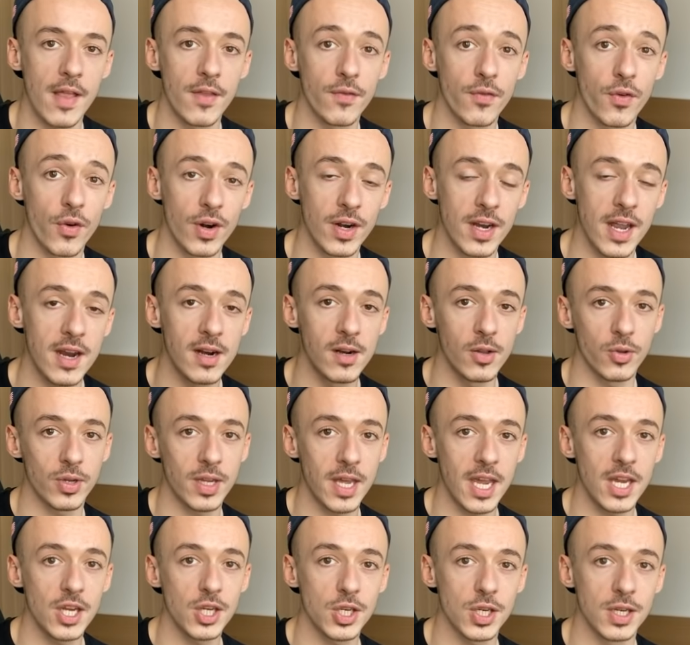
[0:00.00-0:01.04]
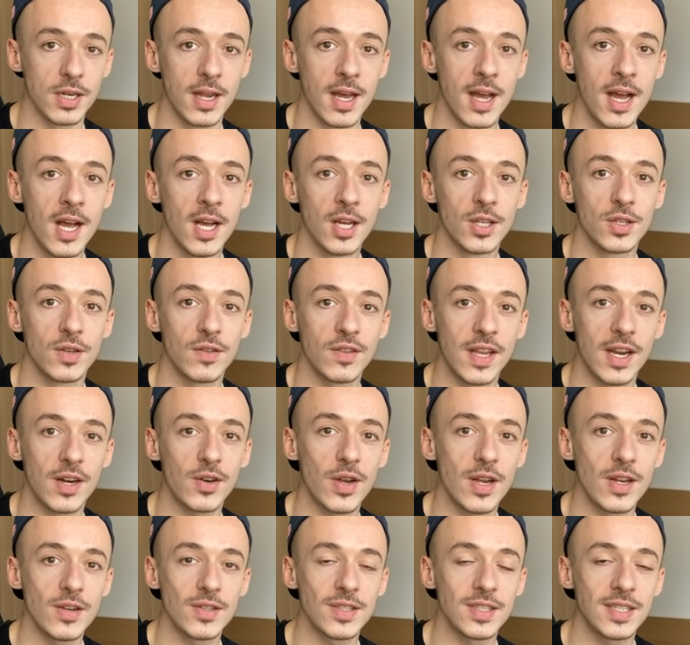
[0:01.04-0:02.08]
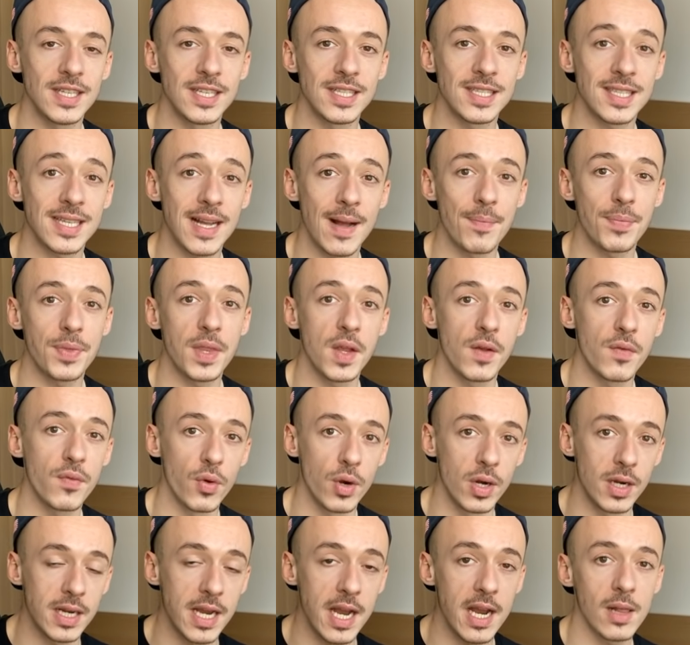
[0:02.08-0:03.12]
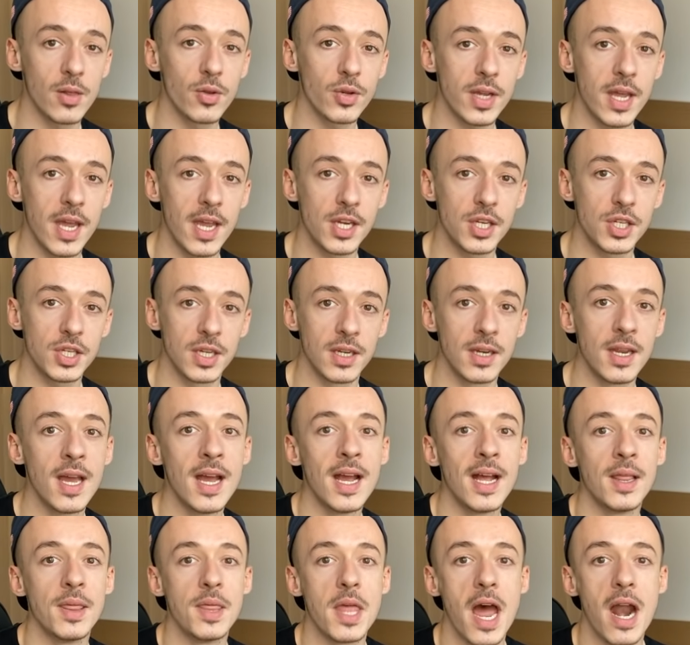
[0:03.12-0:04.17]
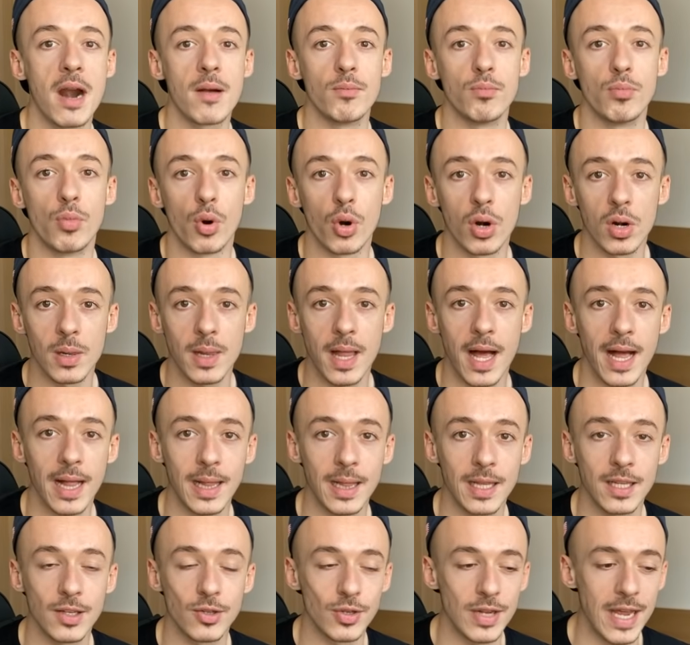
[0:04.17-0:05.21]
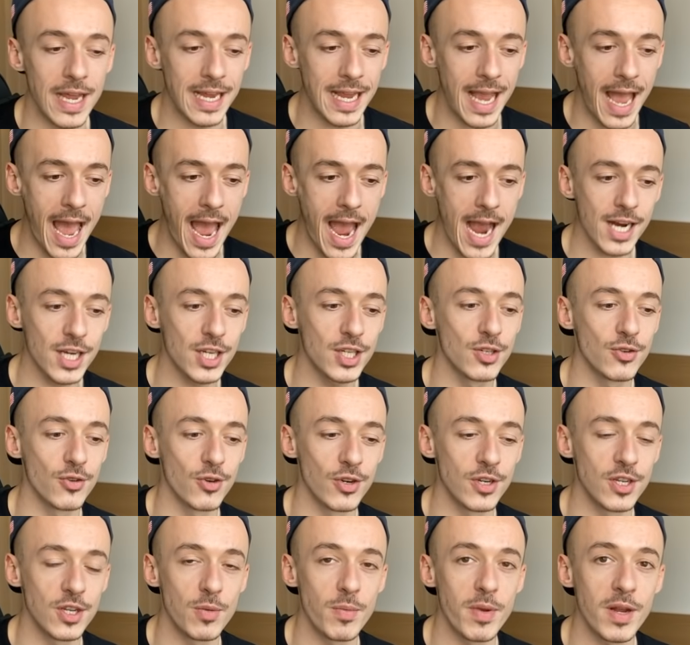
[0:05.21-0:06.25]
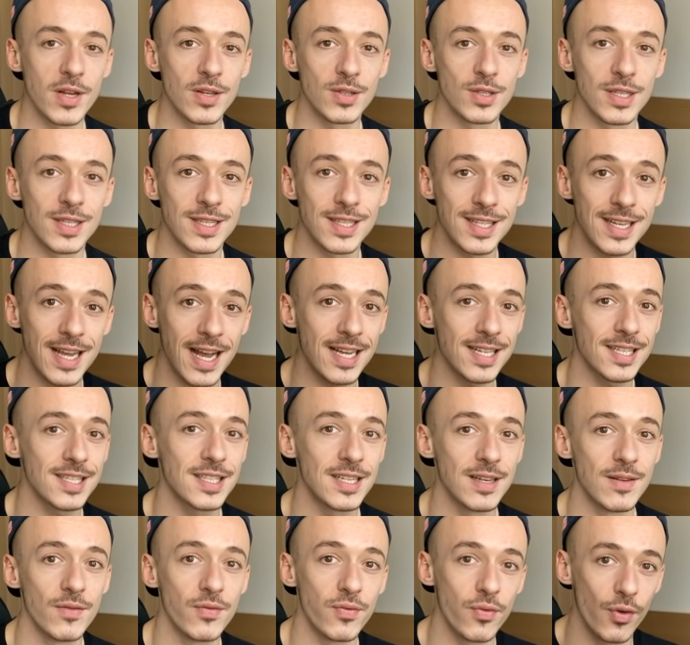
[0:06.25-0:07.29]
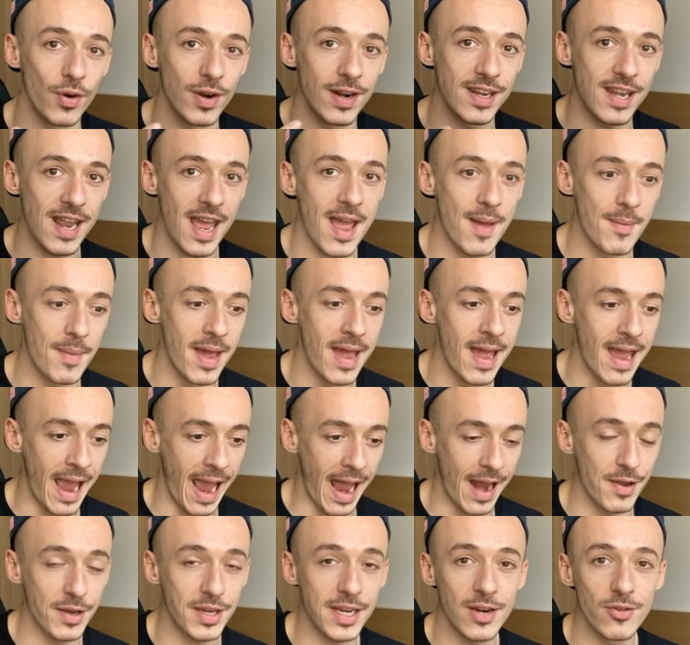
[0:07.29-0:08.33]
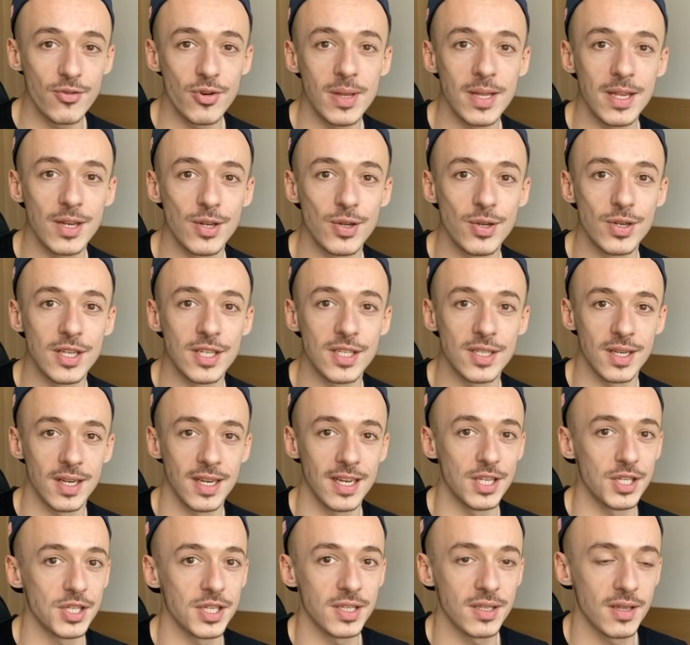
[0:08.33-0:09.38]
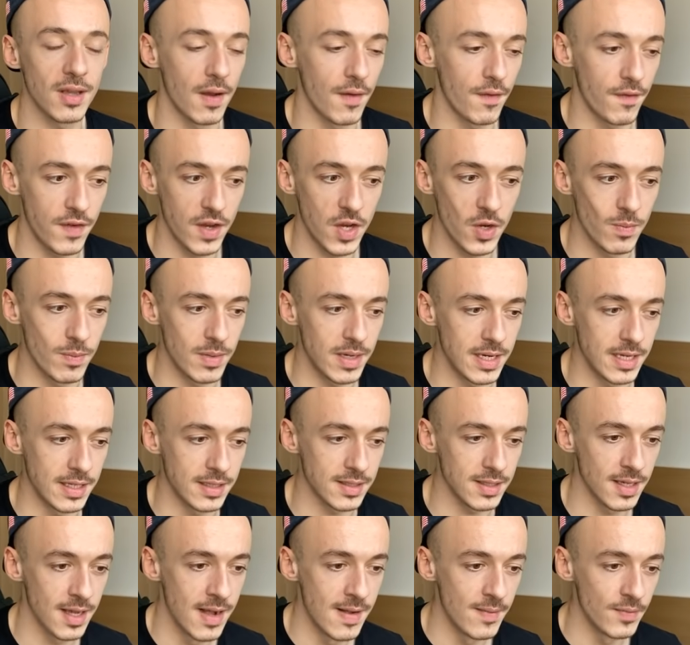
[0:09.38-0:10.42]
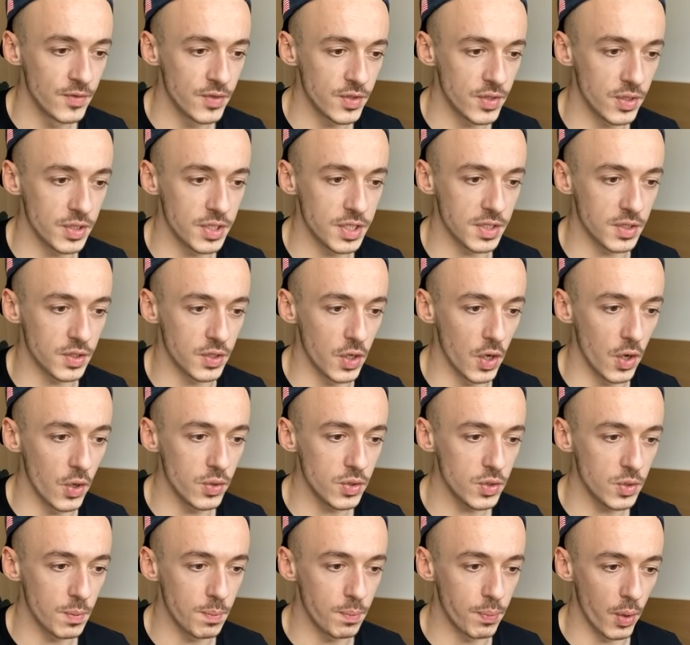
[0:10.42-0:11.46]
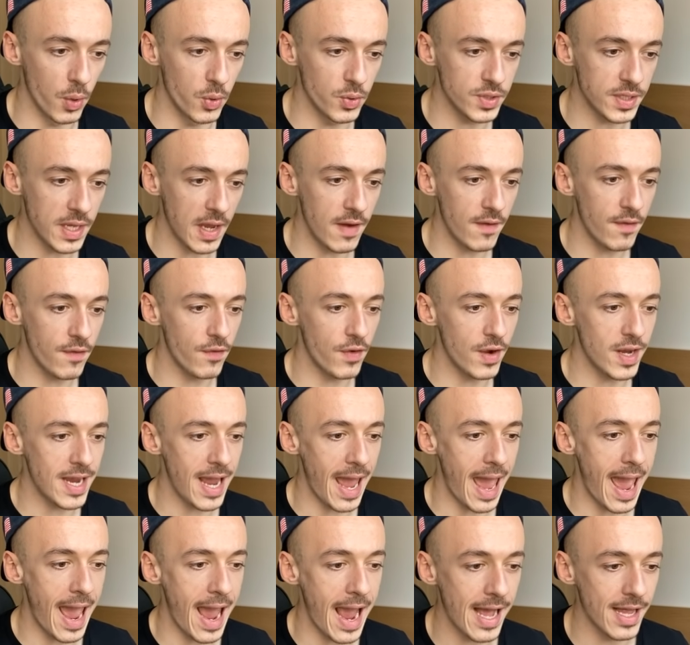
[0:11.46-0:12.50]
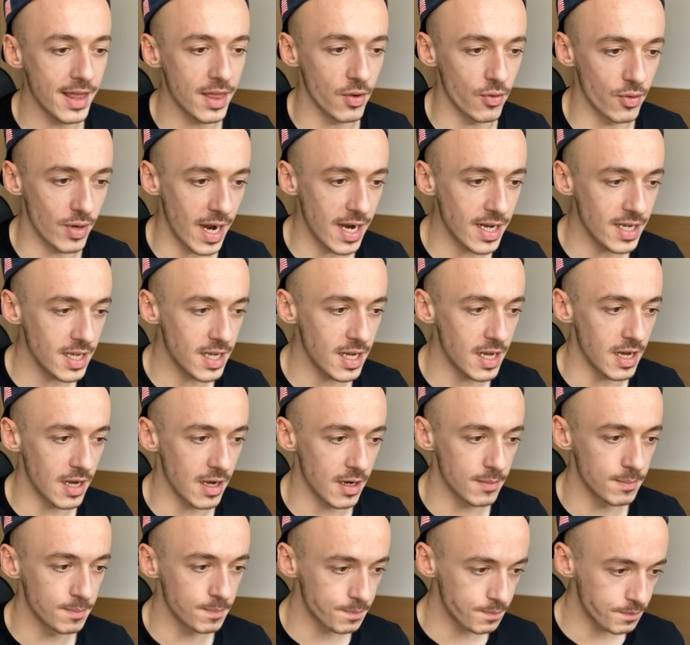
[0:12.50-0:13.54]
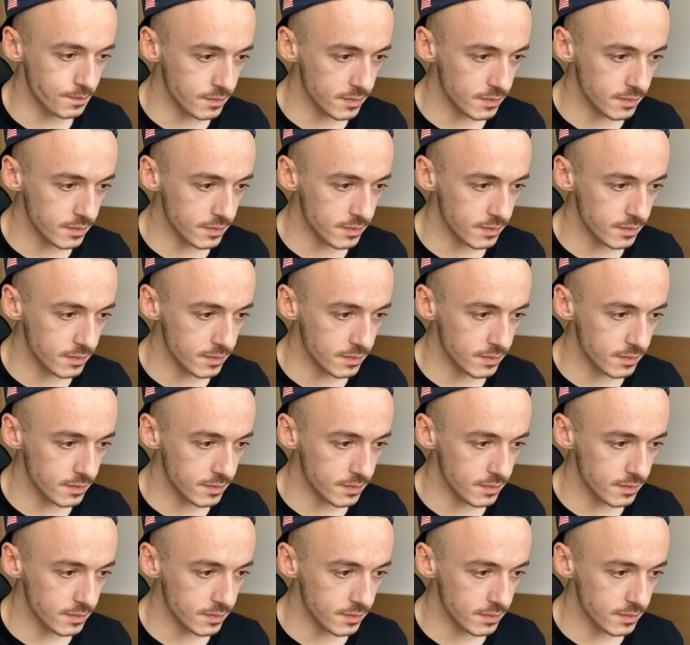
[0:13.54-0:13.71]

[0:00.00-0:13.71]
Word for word: and for their location. So if they're going to see something for their location, they are more likely to take action on it because it's custom for them, and you can really do this in just a few minutes. So just go to post a free ad right here,